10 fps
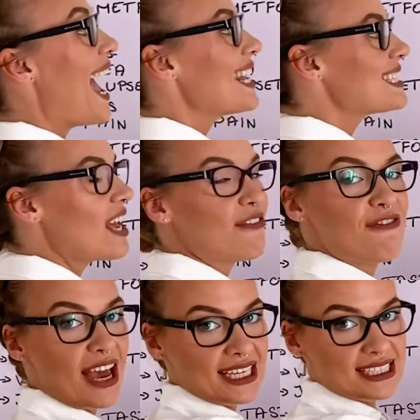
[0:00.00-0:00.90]
as
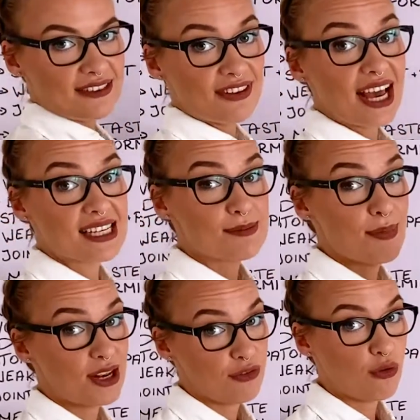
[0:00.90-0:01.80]
effective as
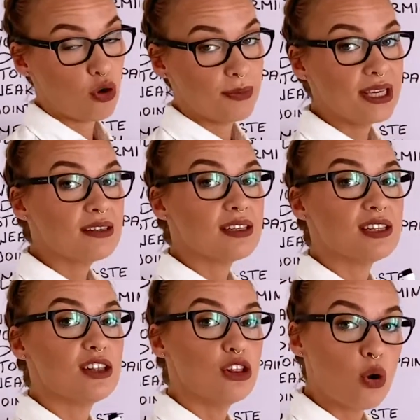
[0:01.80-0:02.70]
metformin
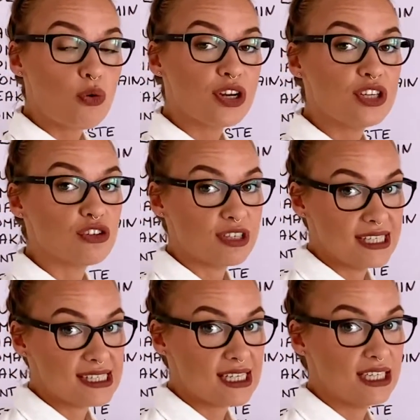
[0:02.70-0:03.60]
in lowering your
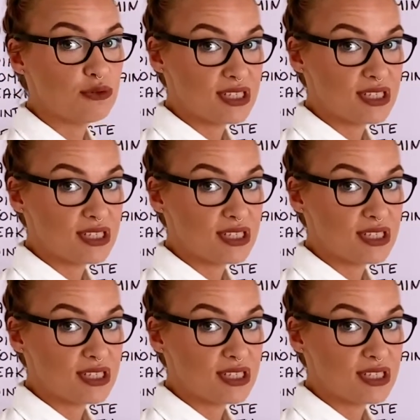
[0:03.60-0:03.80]
insulin